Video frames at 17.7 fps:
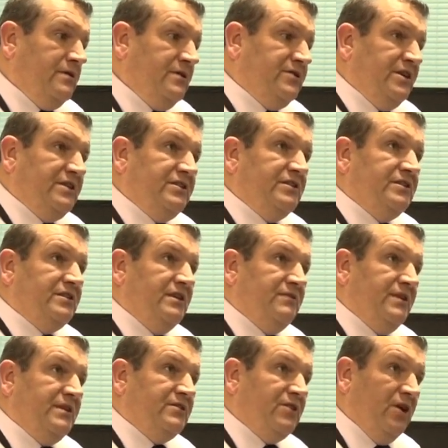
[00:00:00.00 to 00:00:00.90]
the
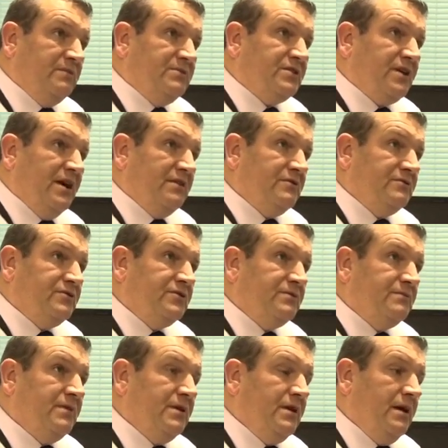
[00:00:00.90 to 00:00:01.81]
CCTV
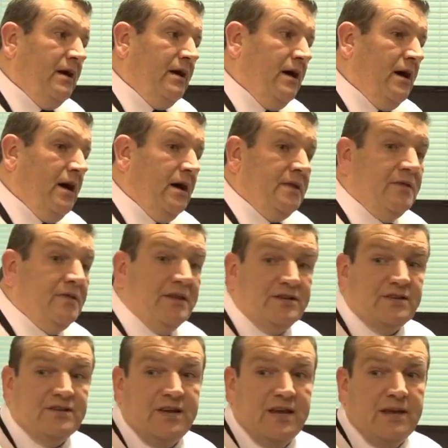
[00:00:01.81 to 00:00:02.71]
timescales, uh, and then
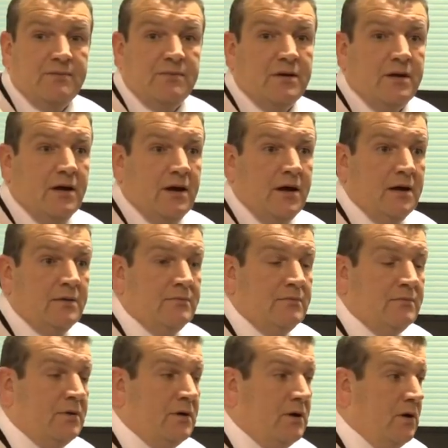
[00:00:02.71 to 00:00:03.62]
this team
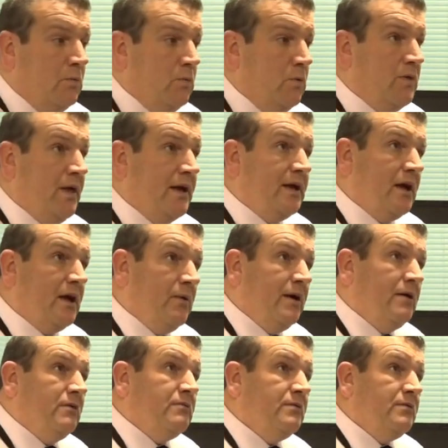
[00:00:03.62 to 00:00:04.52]
um, will then
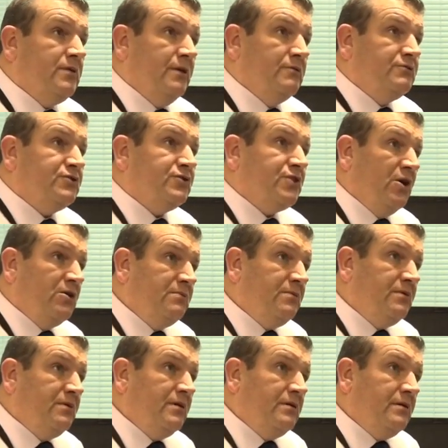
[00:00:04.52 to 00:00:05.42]
go out. They'll scope
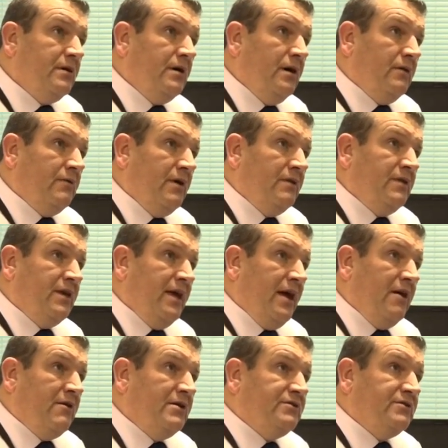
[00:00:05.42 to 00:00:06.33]
around the
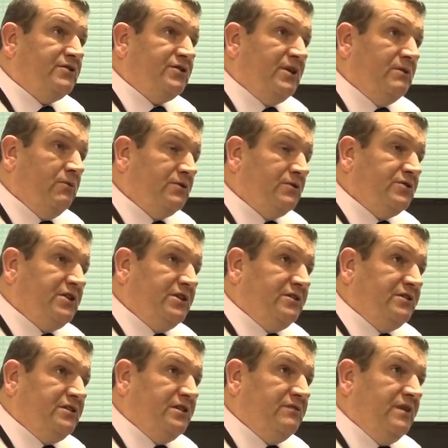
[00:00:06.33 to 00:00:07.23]
area to see what
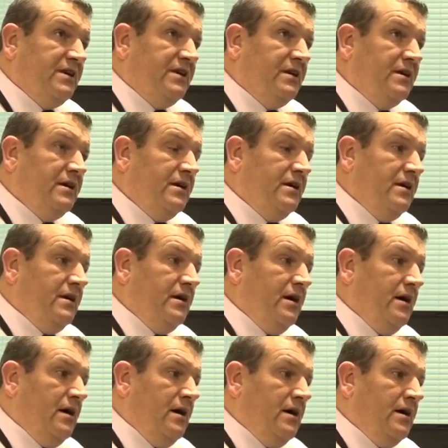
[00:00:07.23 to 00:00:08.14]
CCTV
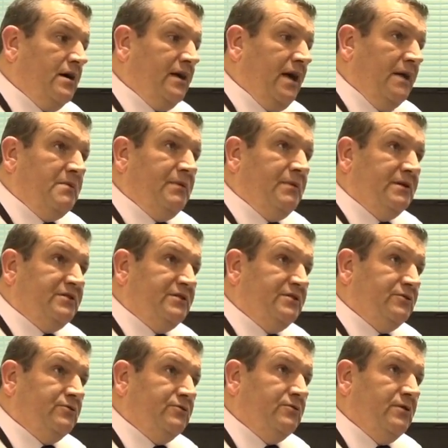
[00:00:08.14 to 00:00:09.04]
uh,
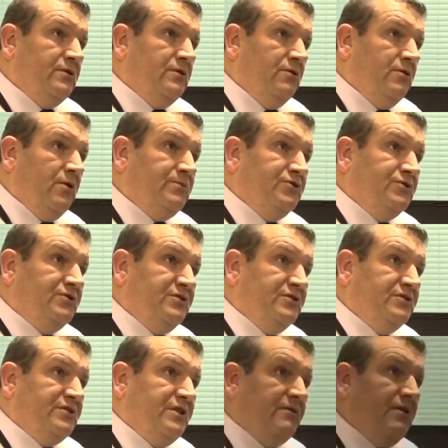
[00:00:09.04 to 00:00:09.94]
capabilities or, or, opportunities